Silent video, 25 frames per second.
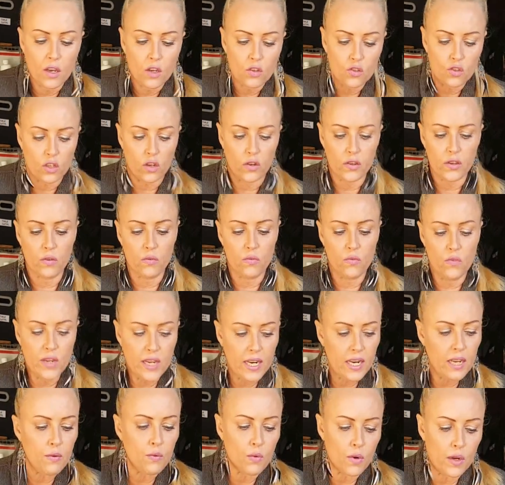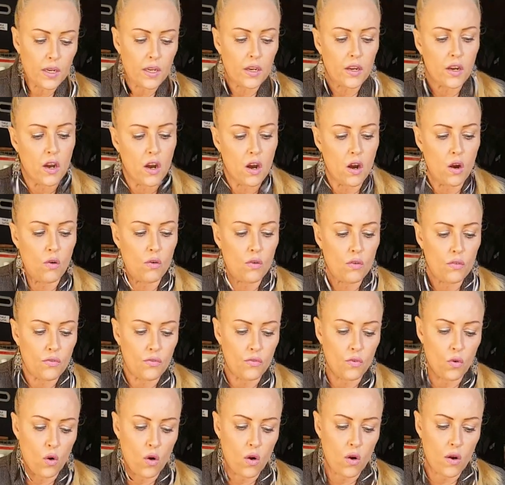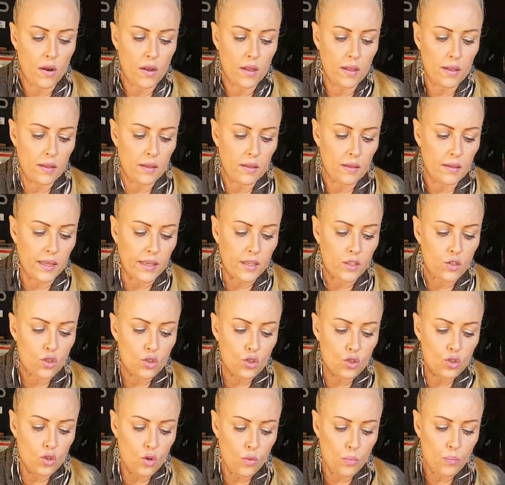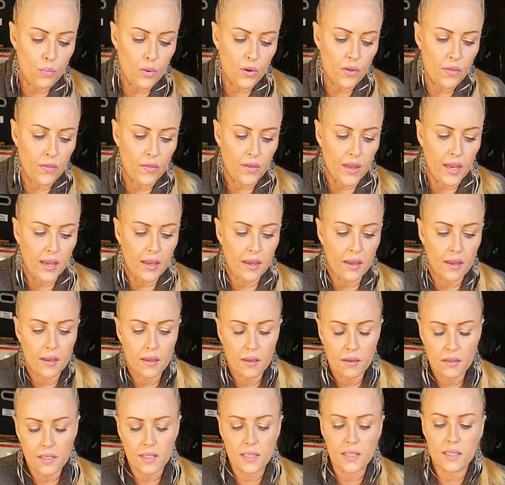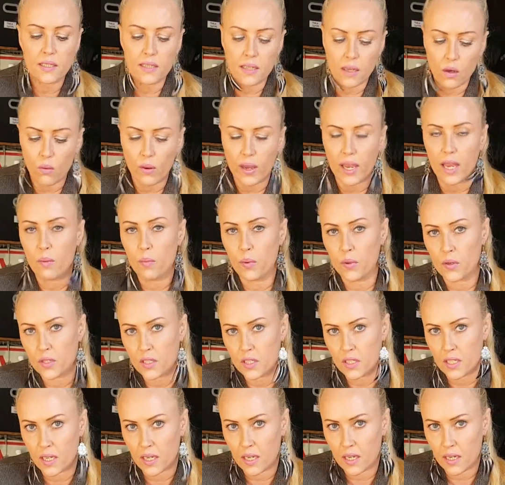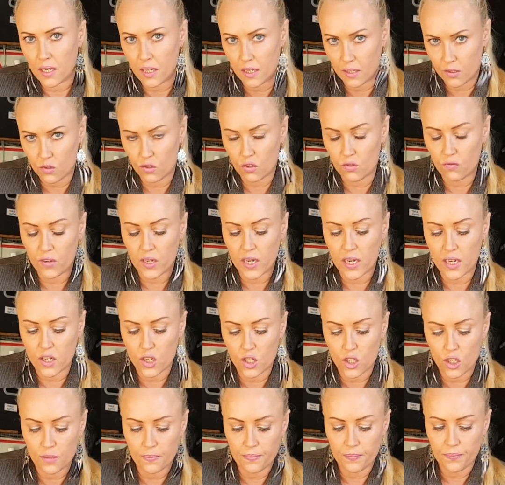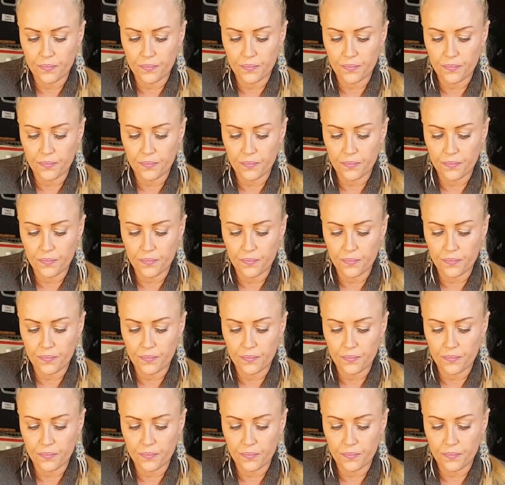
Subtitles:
So you really want to go for like super thick, still able to stick it in the syringe.